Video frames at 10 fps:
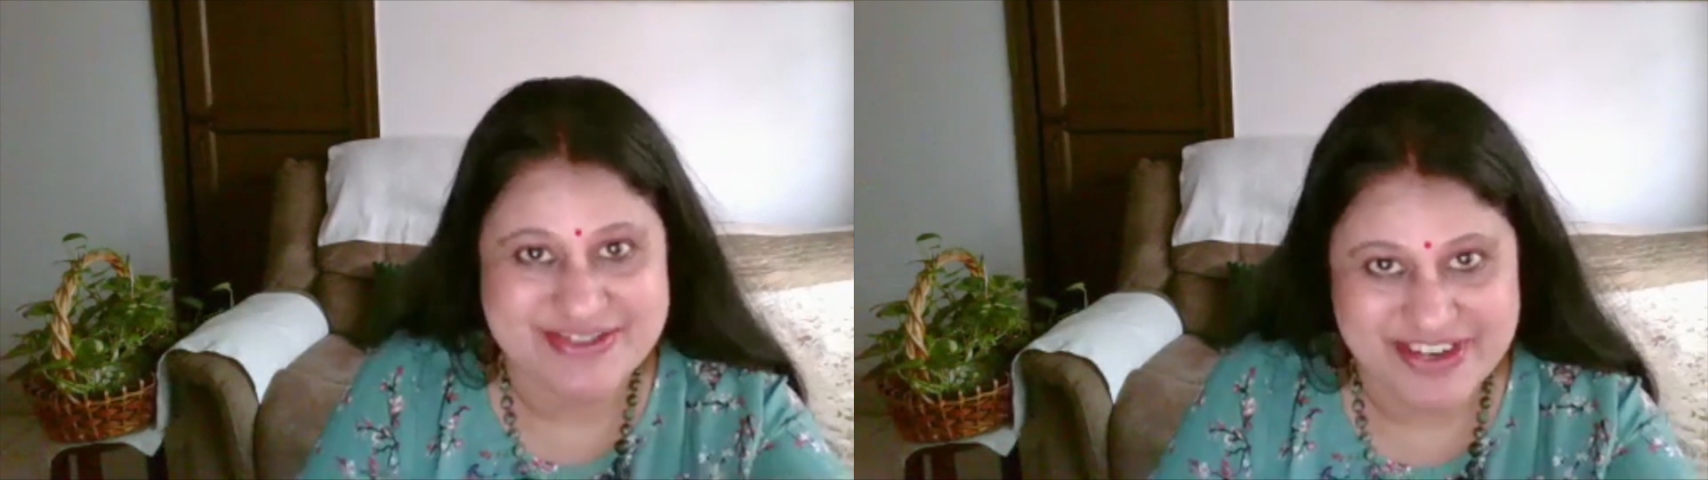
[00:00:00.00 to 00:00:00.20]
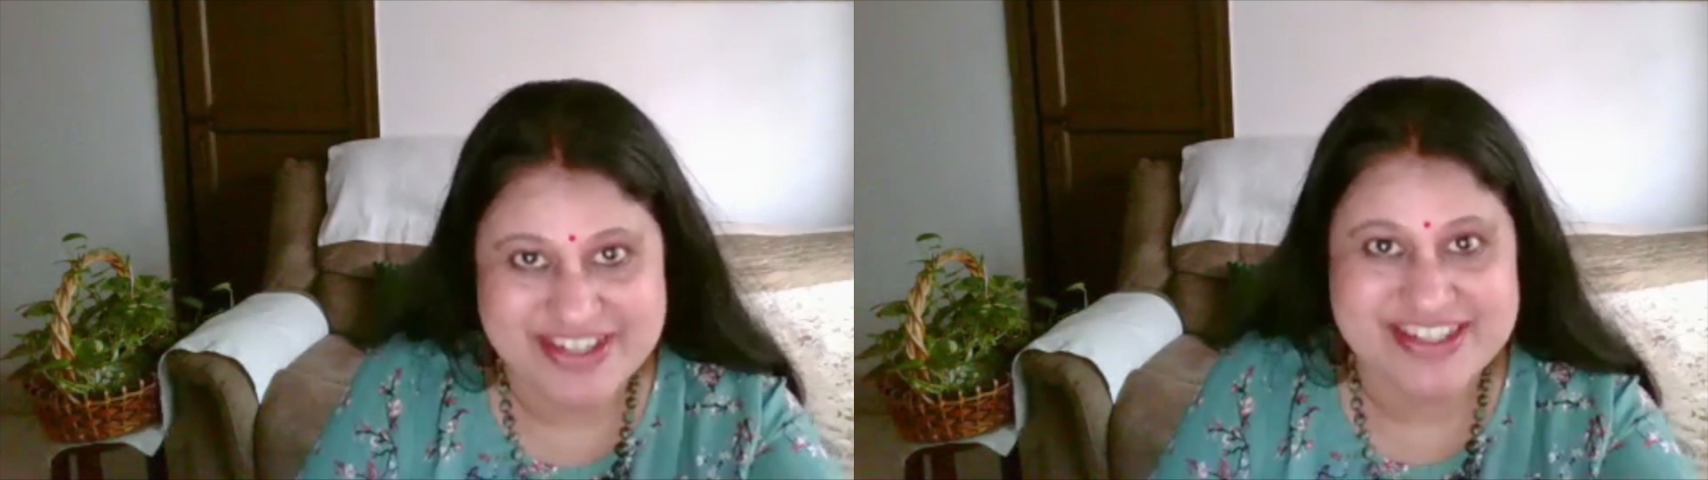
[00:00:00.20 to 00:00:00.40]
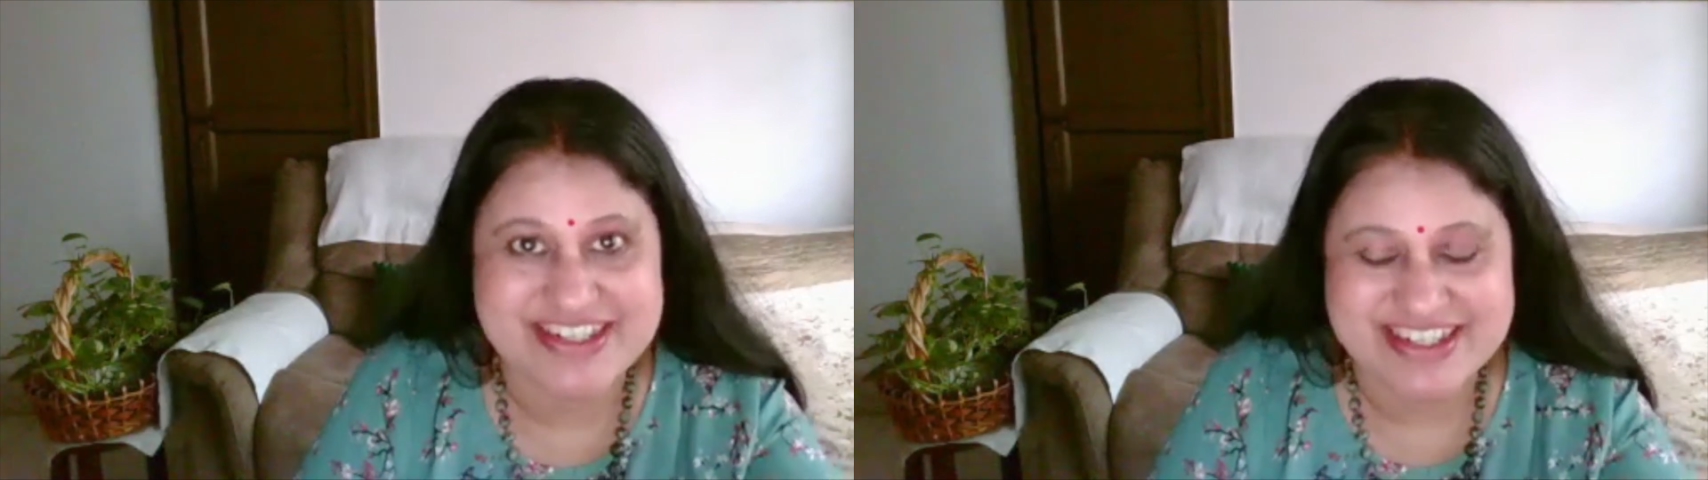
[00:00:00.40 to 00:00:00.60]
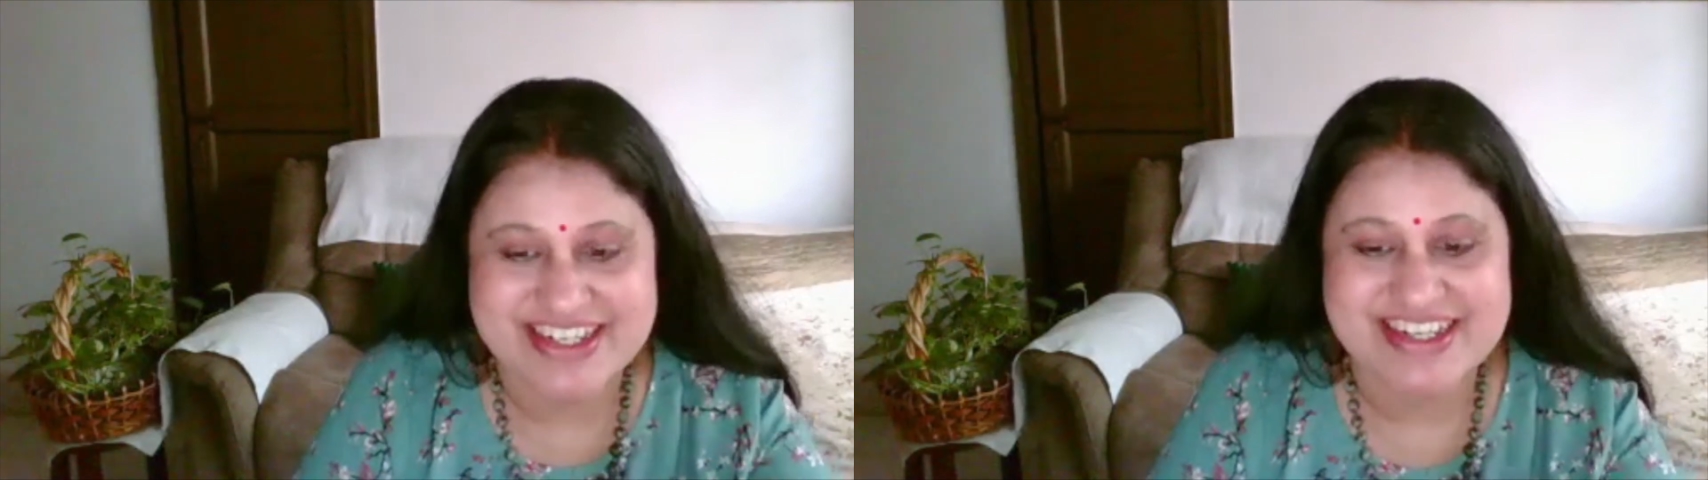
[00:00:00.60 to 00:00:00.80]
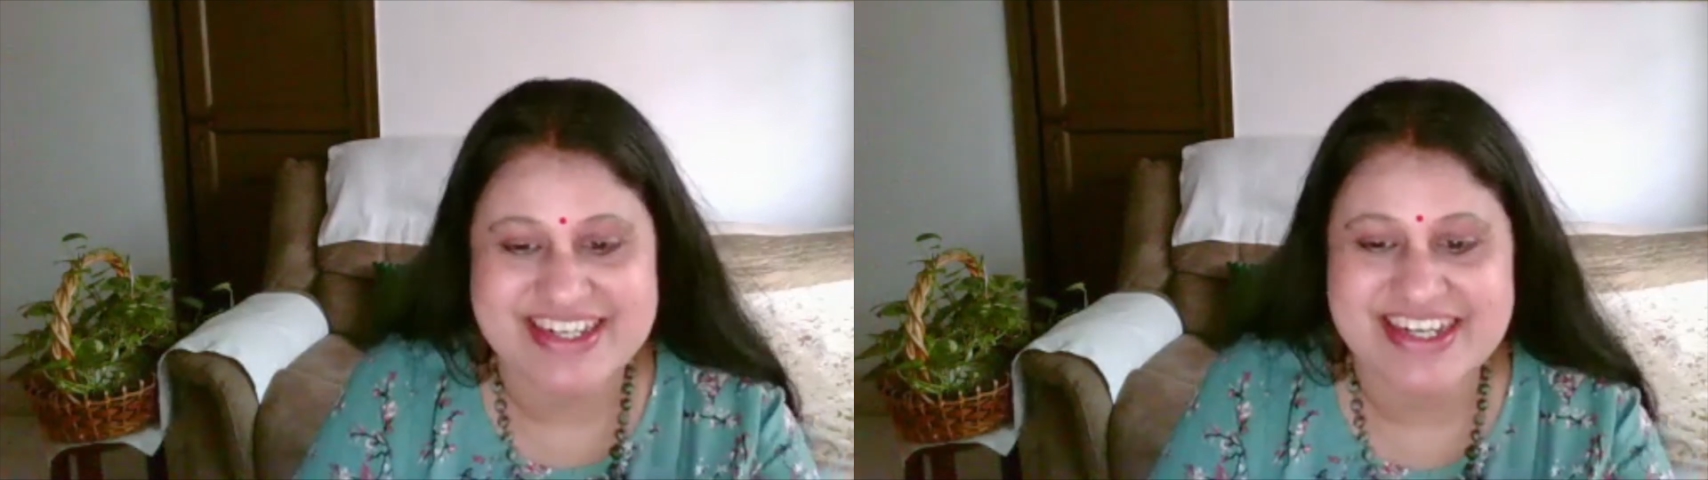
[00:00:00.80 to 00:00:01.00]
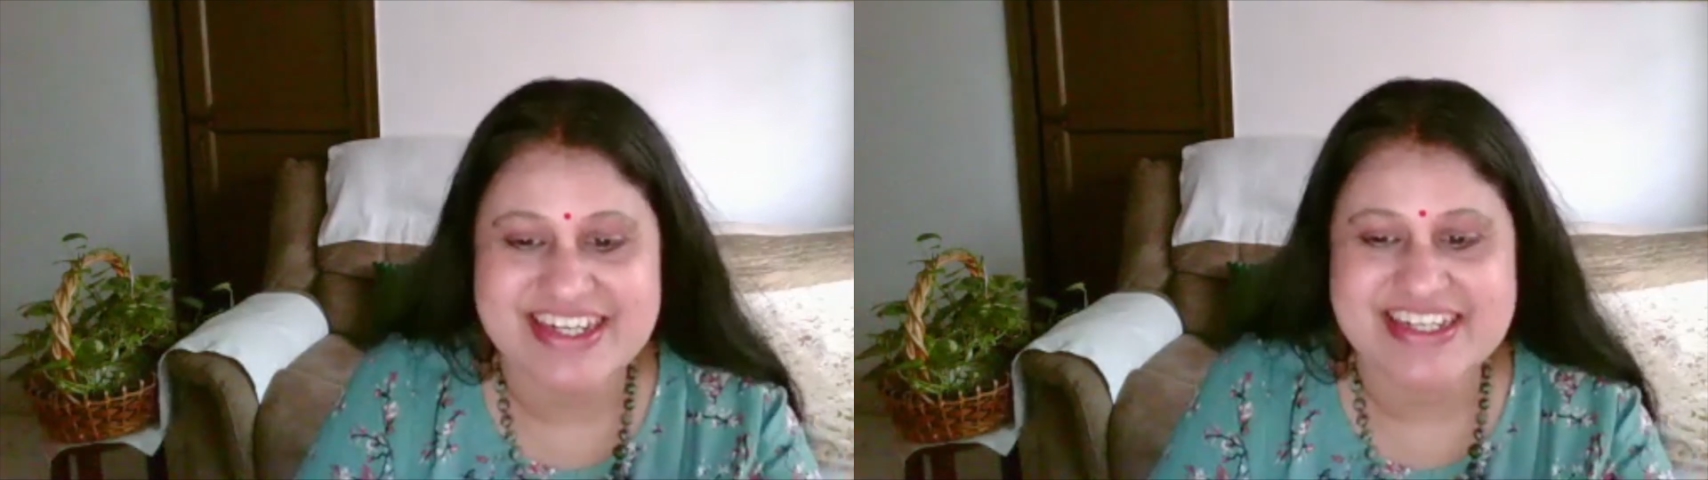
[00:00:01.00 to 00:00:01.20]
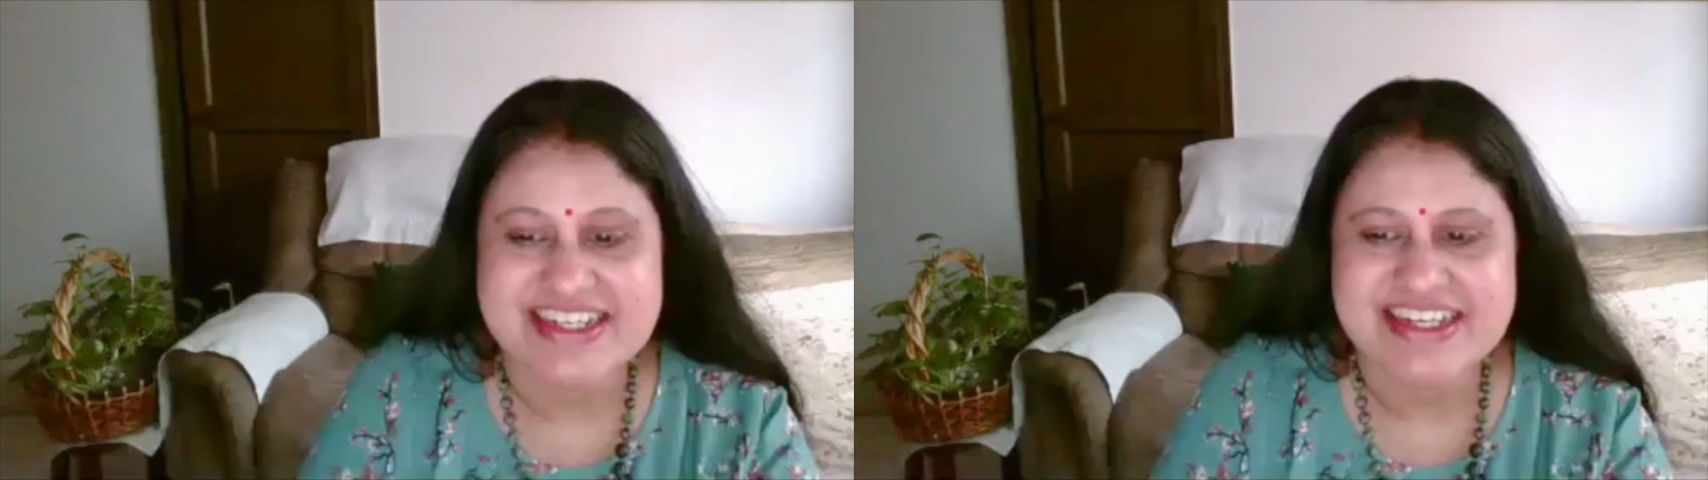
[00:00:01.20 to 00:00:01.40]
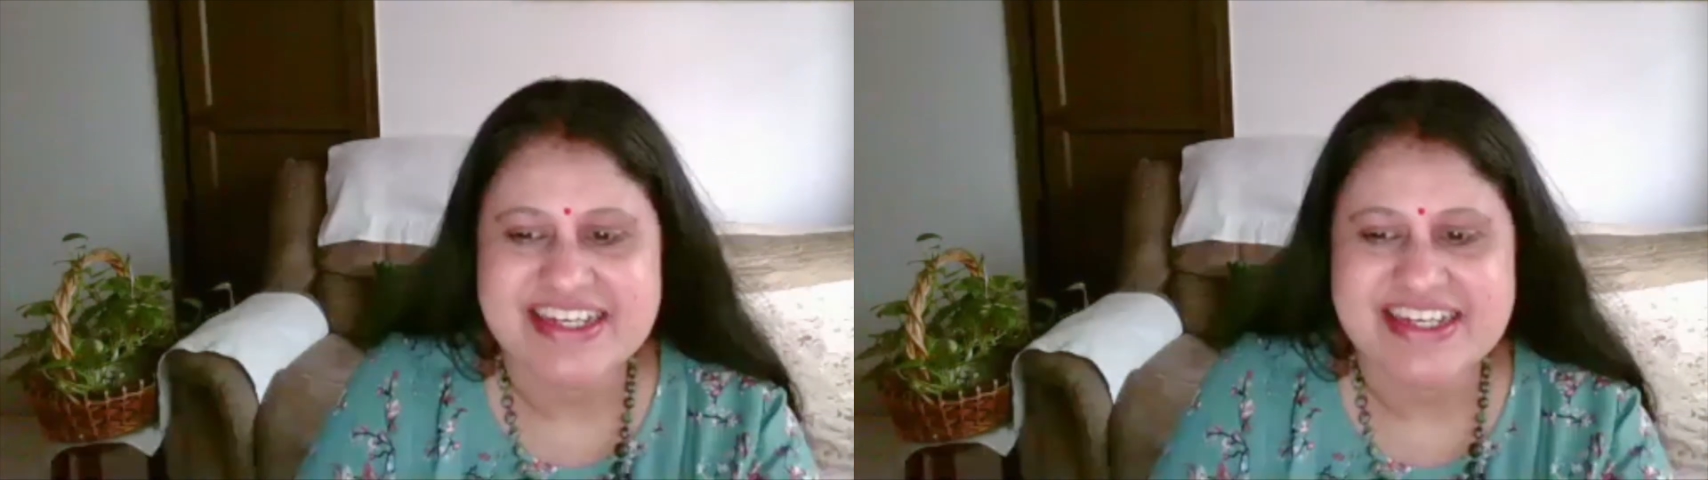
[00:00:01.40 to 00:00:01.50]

first district collector.